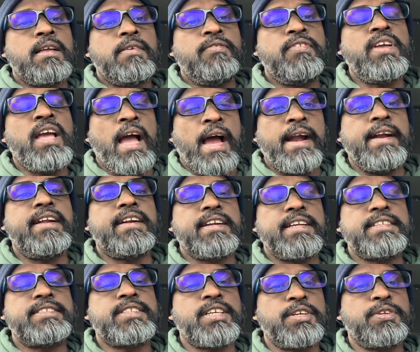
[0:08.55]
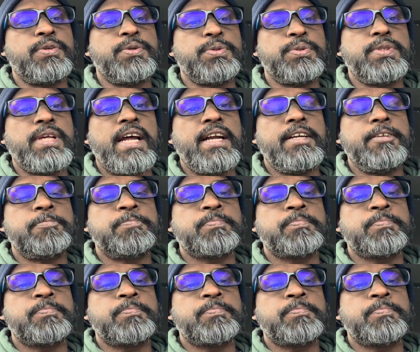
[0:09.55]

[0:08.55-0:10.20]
We had a reason to do that.